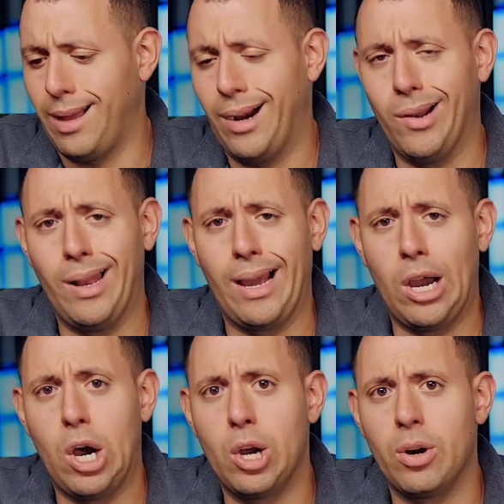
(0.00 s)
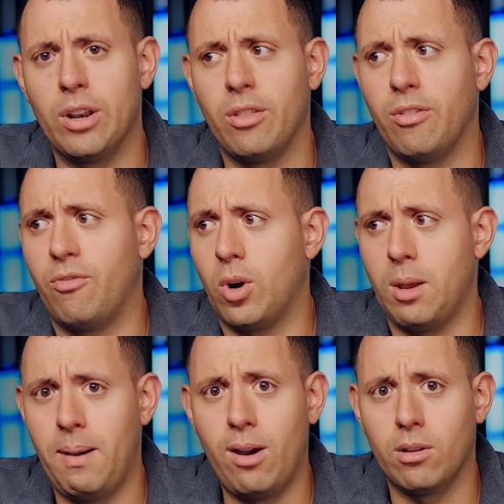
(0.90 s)
I don't know, like 140
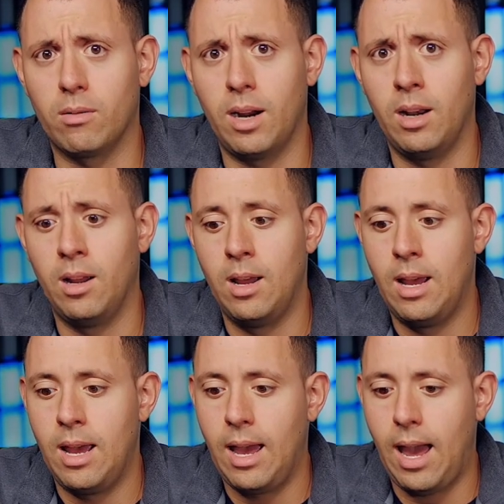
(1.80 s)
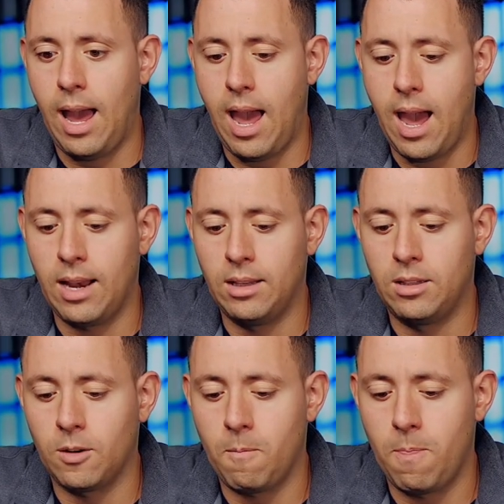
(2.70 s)
pounds, right?
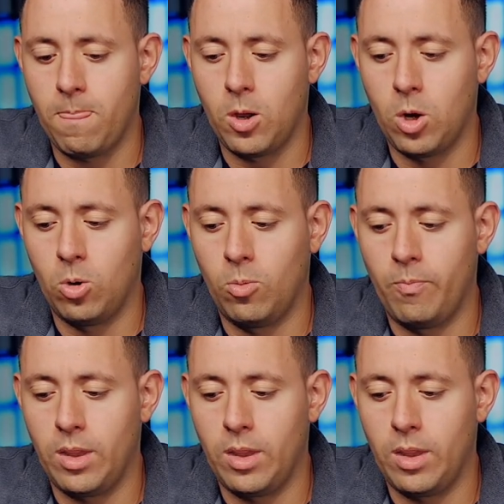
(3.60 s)
And, you know,